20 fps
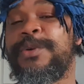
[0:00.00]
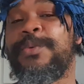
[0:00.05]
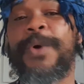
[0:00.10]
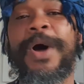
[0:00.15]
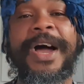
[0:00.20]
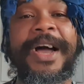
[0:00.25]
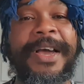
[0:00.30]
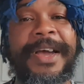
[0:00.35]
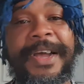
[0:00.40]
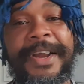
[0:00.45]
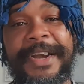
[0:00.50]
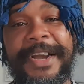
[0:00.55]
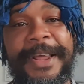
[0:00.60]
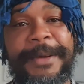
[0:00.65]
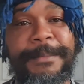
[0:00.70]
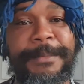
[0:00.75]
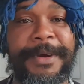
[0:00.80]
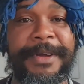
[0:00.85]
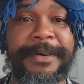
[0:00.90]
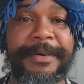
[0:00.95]
walk on
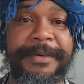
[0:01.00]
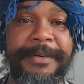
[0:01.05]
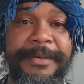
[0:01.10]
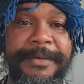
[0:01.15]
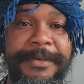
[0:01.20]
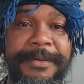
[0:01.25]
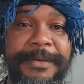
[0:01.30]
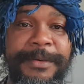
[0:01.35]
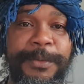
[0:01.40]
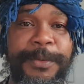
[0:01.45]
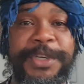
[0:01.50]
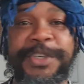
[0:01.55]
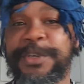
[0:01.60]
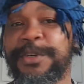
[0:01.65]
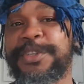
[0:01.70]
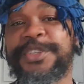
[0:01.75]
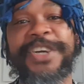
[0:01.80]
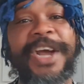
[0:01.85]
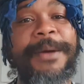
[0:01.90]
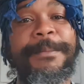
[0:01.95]
them, man. We
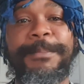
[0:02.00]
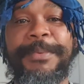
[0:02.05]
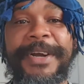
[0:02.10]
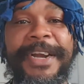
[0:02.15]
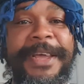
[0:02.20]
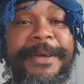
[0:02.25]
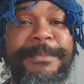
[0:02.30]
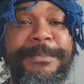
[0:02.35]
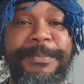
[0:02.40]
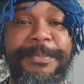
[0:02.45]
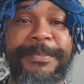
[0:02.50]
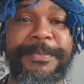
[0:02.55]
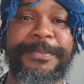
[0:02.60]
should trample them.